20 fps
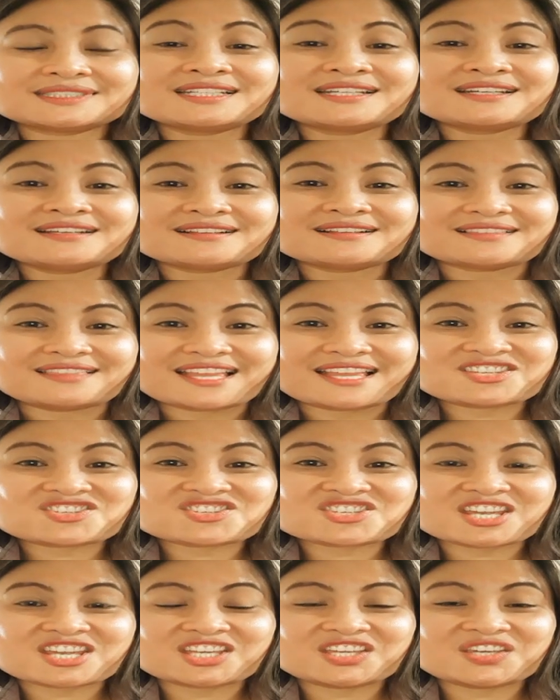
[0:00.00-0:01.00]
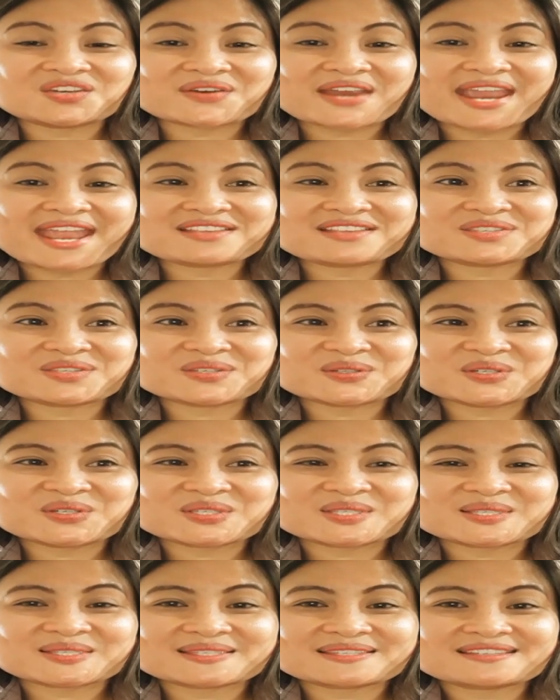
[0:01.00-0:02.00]
Let's check your
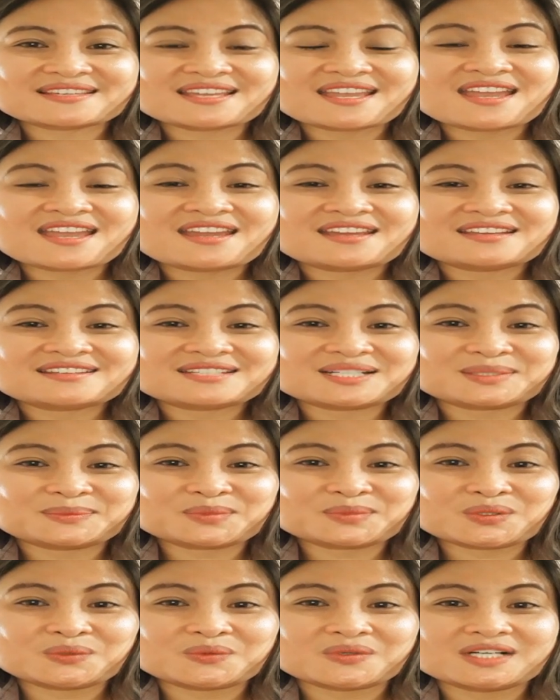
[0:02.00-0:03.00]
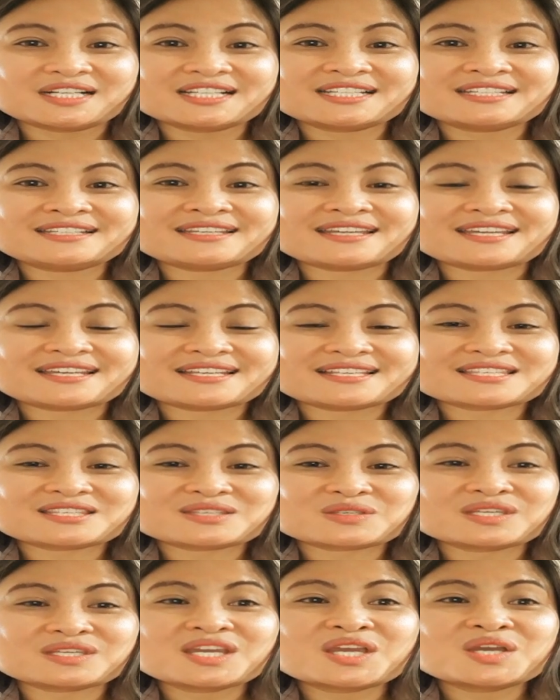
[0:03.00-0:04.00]
answers. Number 1
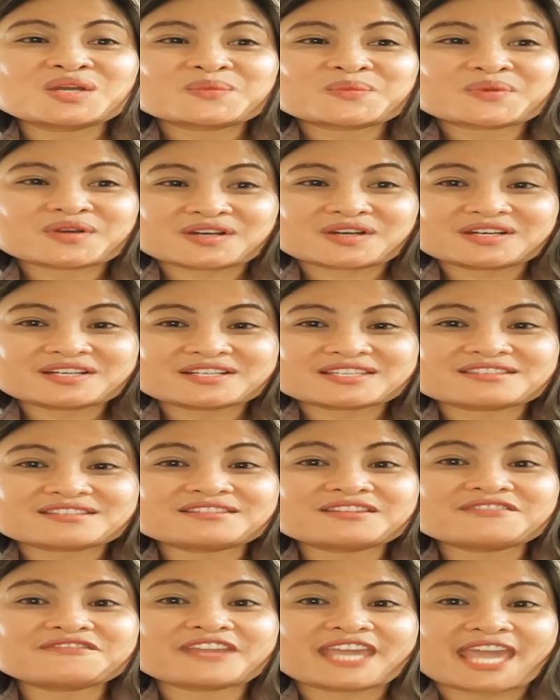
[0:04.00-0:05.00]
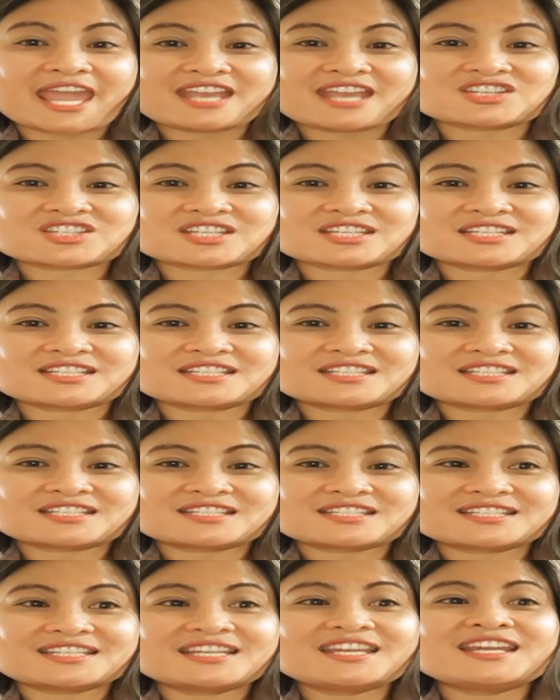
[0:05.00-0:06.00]
is personification.
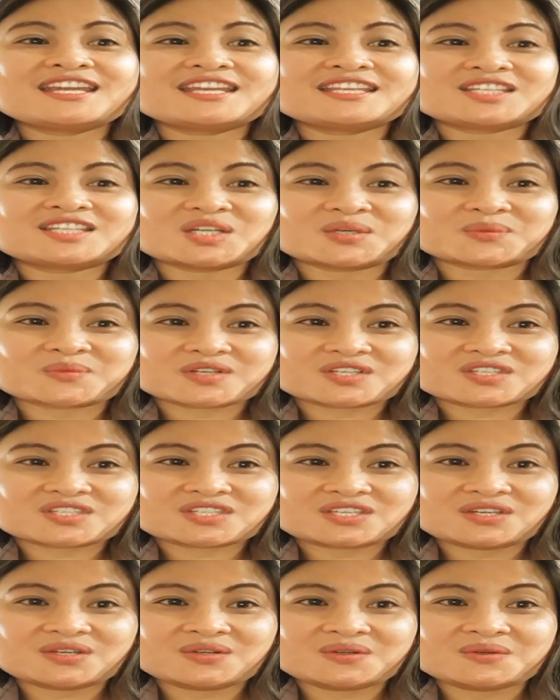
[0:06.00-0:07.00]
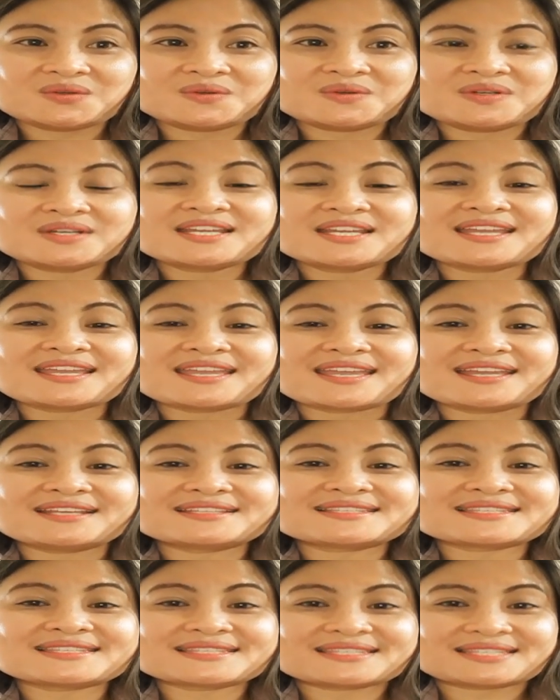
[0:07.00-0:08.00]
Number 2, it's
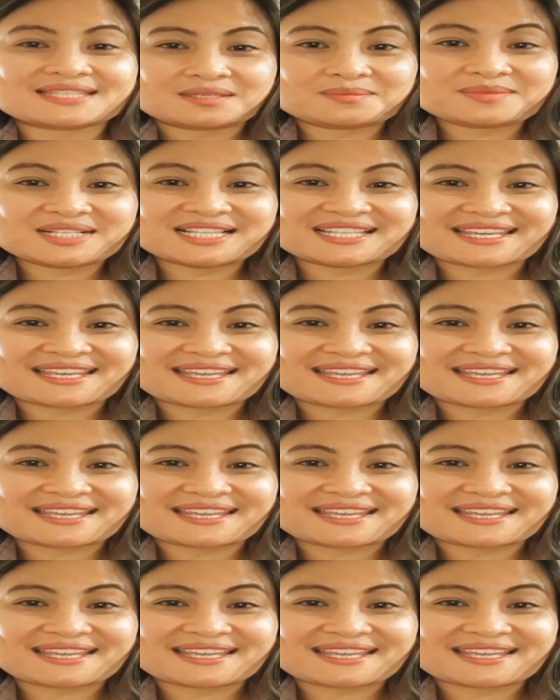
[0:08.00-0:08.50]
simile.